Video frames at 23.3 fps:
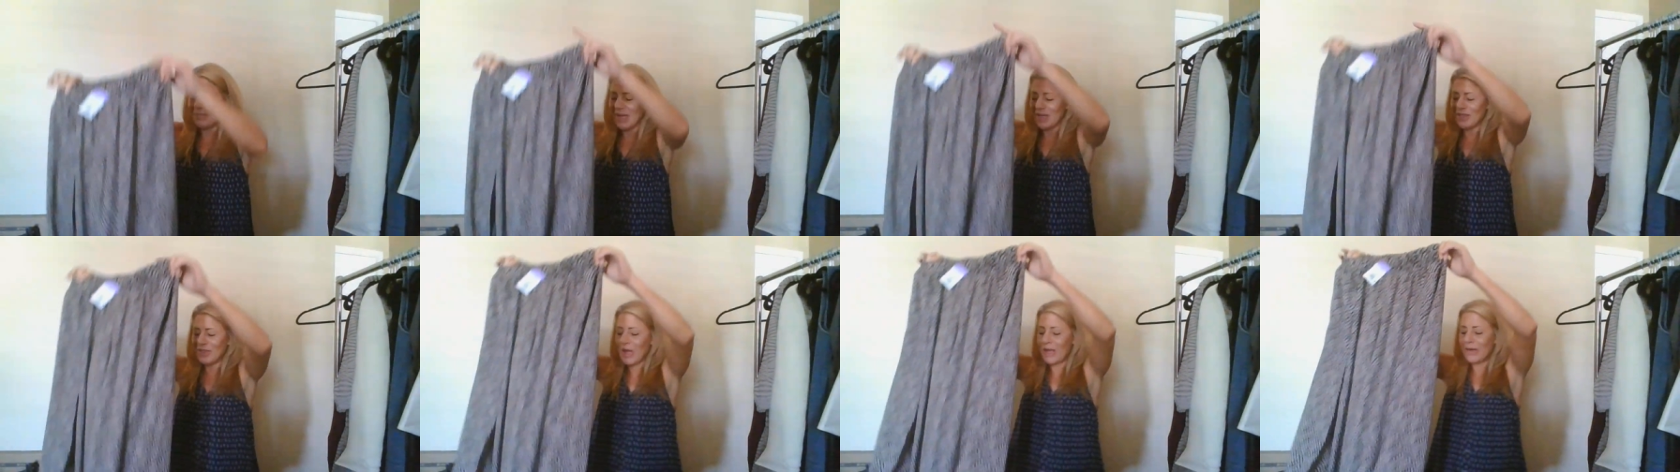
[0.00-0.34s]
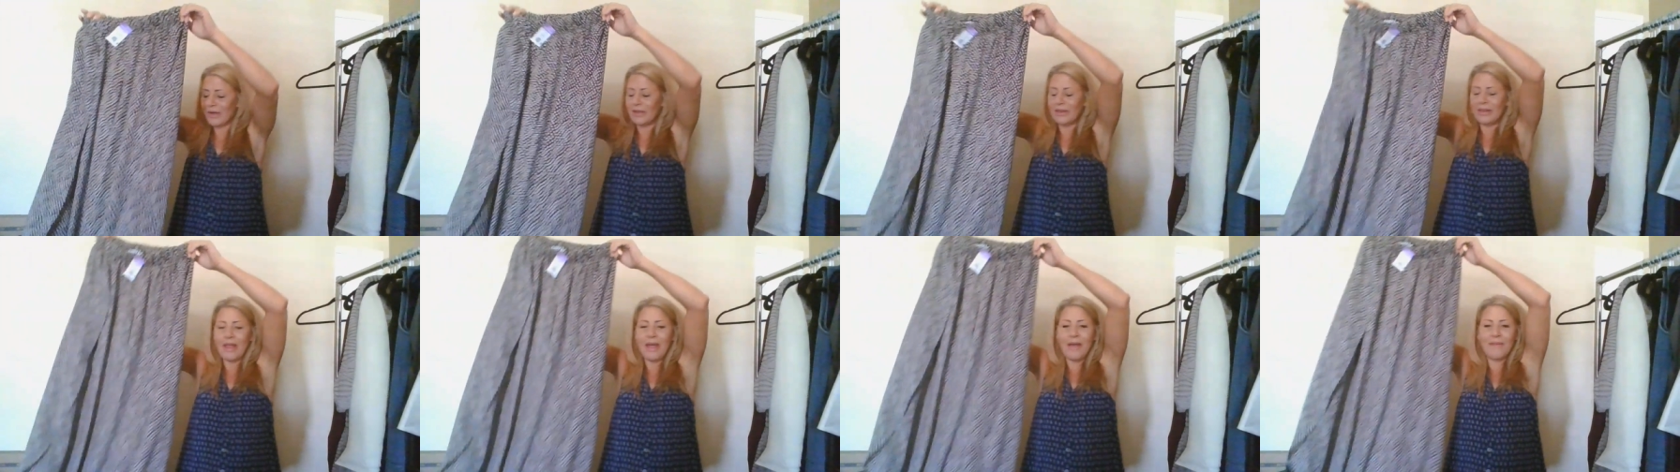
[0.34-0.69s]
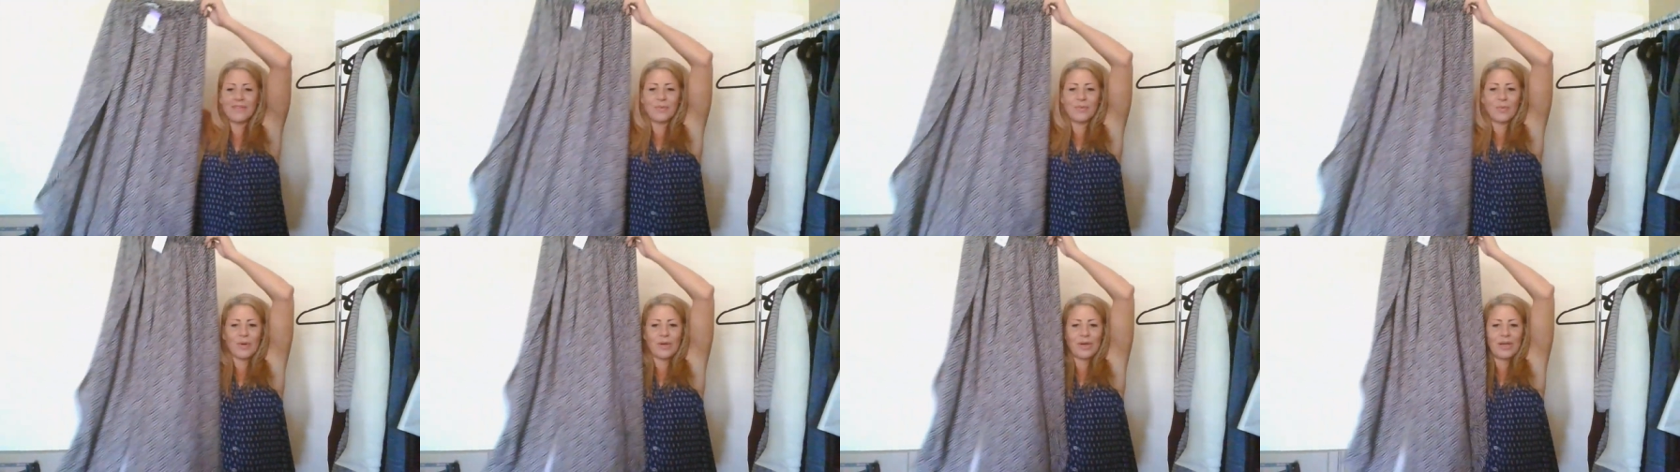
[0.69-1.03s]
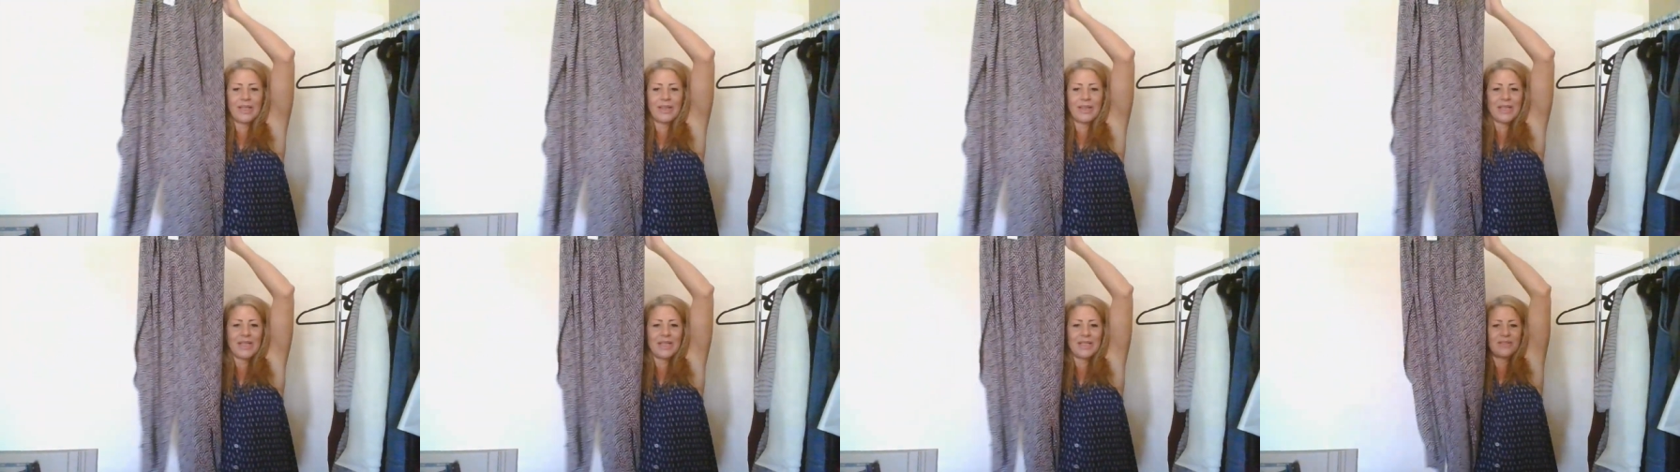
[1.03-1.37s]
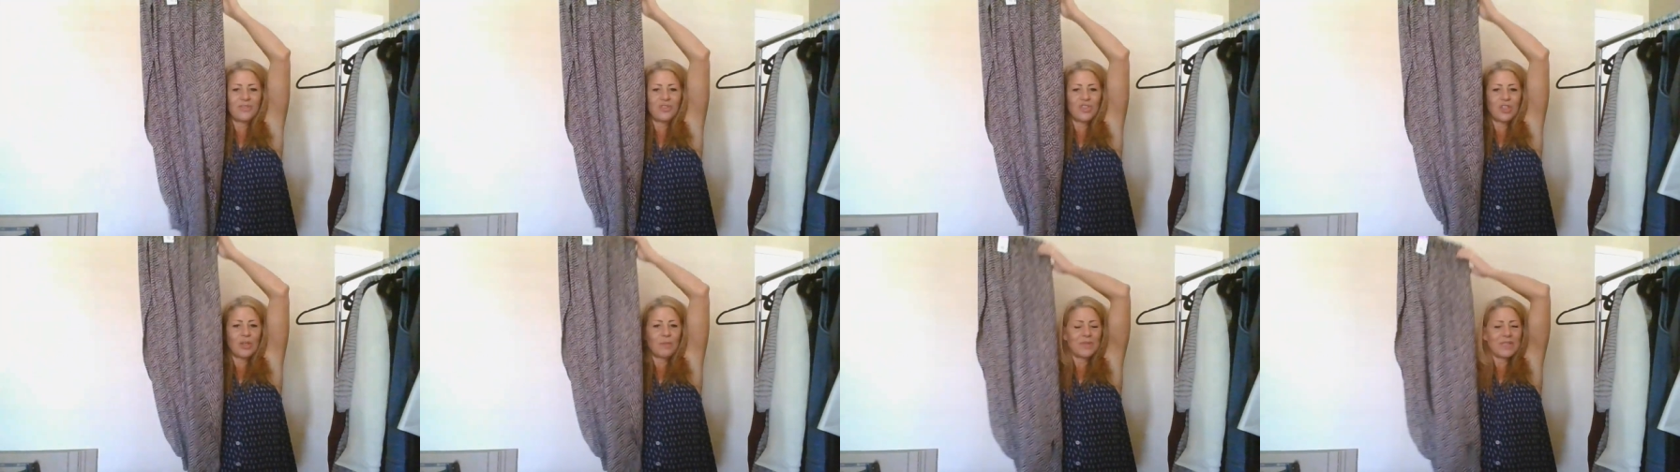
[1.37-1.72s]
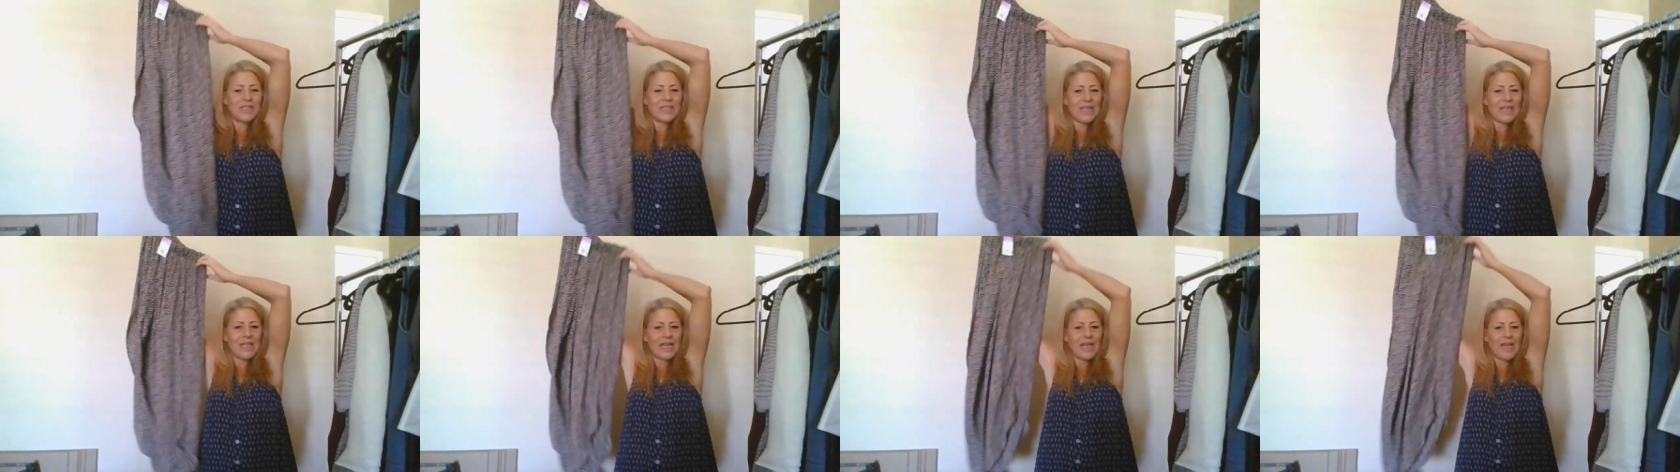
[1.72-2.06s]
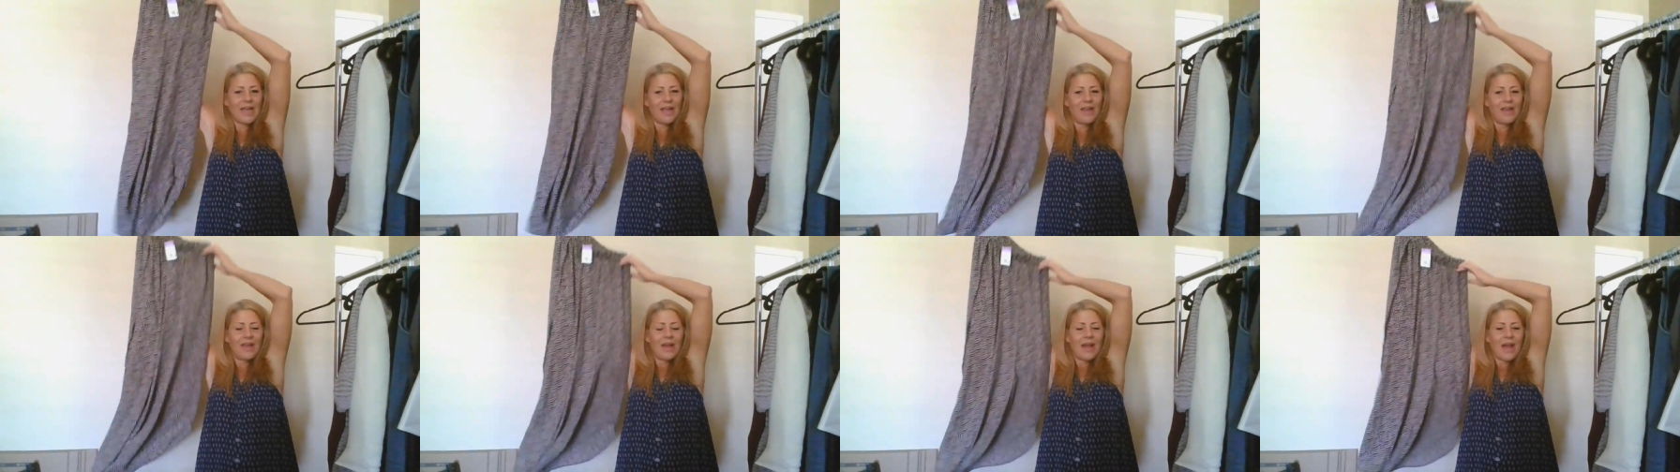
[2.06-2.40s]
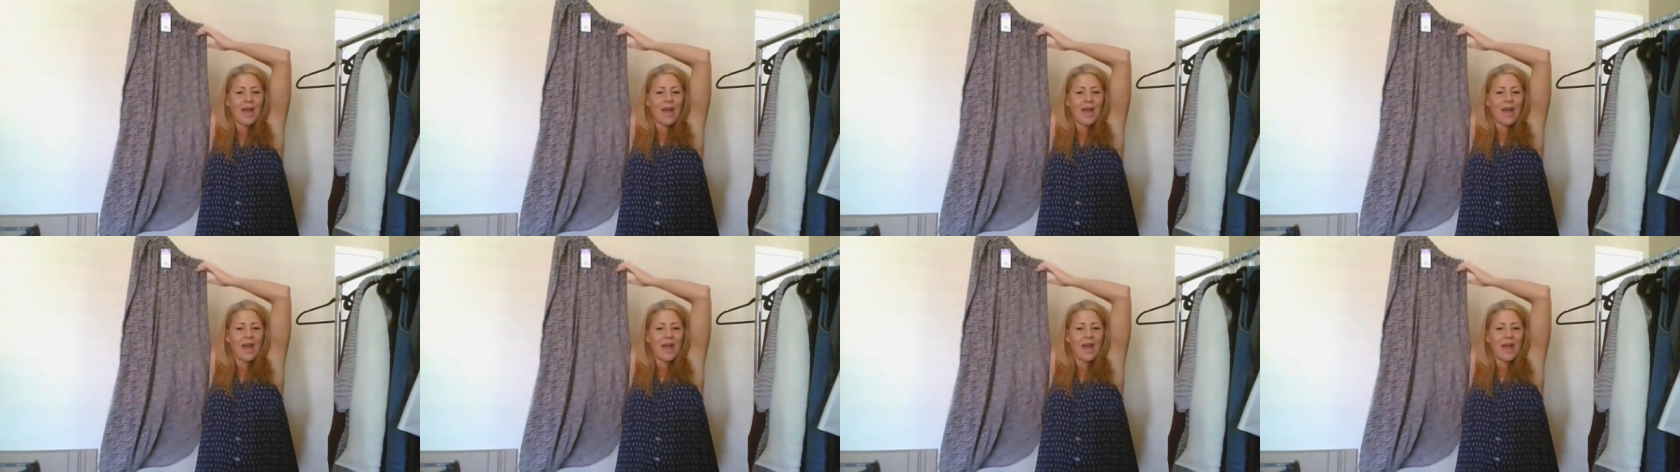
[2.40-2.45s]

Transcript: My daughter loves wearing these gypsy